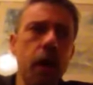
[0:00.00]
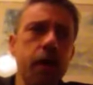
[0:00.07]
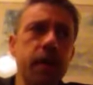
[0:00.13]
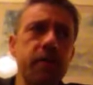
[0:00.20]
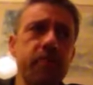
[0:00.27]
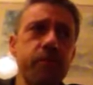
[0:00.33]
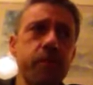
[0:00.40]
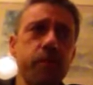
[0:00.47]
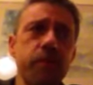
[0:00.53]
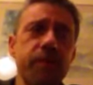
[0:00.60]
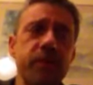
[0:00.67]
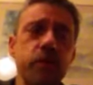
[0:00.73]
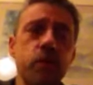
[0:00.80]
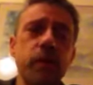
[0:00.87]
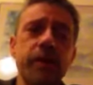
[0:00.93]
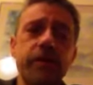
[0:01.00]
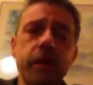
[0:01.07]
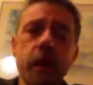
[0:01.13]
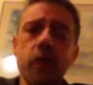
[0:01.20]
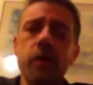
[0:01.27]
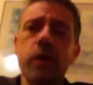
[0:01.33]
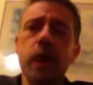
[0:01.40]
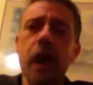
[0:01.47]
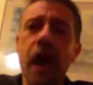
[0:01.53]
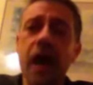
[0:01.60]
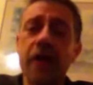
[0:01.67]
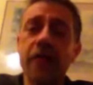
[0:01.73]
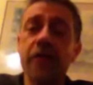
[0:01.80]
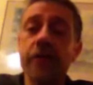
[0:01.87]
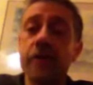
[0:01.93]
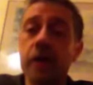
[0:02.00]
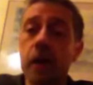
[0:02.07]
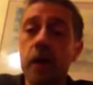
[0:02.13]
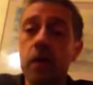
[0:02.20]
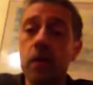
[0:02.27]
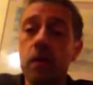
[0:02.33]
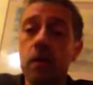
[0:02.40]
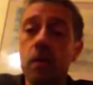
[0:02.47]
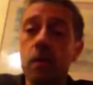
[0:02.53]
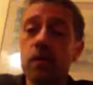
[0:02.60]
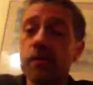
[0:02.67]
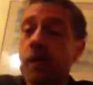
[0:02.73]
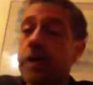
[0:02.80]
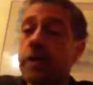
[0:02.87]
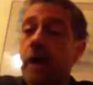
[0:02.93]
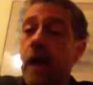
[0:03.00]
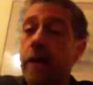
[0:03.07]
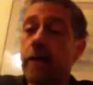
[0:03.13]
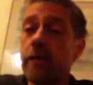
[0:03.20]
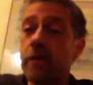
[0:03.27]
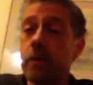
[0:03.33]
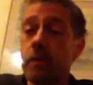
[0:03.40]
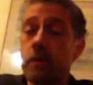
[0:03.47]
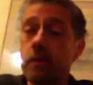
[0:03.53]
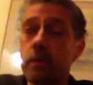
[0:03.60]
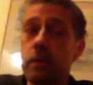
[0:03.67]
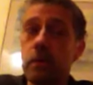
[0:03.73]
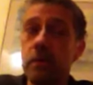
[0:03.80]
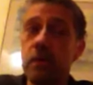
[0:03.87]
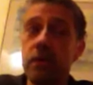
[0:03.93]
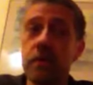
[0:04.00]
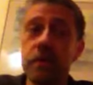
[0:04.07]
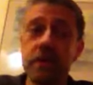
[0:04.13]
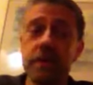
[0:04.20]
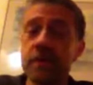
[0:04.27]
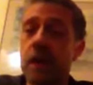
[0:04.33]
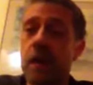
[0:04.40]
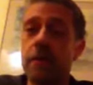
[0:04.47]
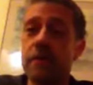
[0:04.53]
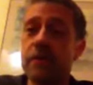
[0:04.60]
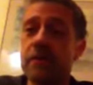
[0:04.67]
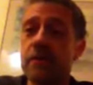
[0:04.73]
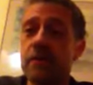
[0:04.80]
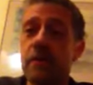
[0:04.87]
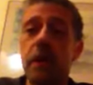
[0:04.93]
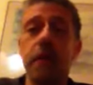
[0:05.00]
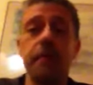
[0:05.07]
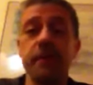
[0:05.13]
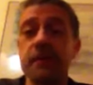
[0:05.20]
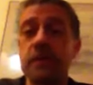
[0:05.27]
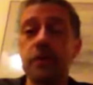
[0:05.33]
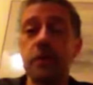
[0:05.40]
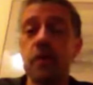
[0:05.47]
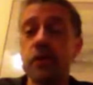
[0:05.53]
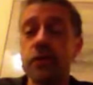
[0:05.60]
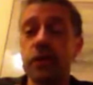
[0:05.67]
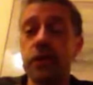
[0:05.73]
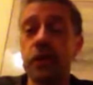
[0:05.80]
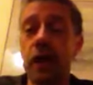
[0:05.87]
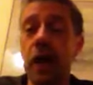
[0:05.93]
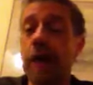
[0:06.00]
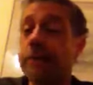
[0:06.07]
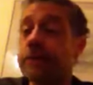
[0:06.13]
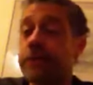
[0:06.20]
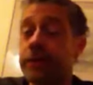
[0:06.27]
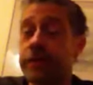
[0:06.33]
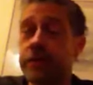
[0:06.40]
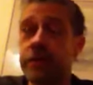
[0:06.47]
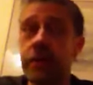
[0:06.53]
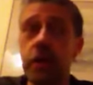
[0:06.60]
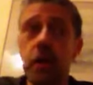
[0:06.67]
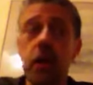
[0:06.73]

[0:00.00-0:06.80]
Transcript: The problem is that we don't actually know what's going to happen. We've got this epistemological absence.